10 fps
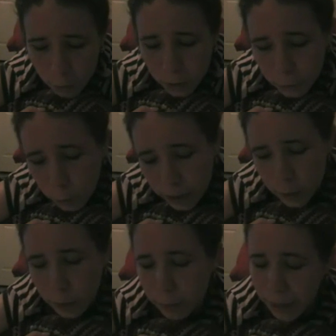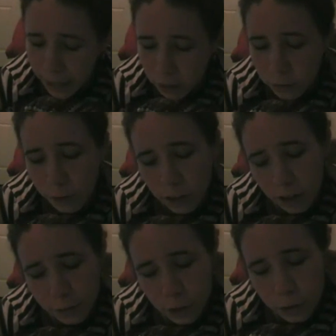44, I sprained my ankle
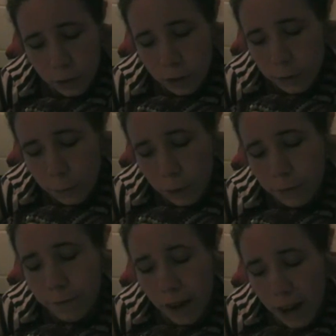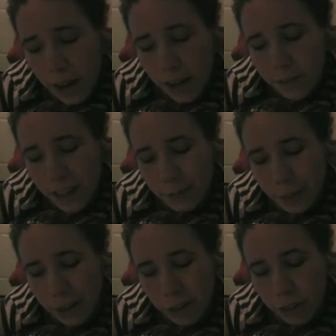falling off a scooter. 45,
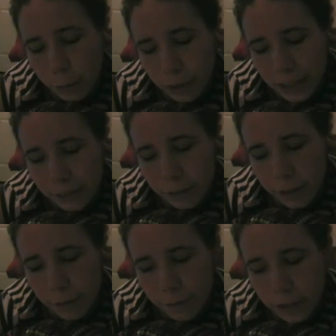I've been on three different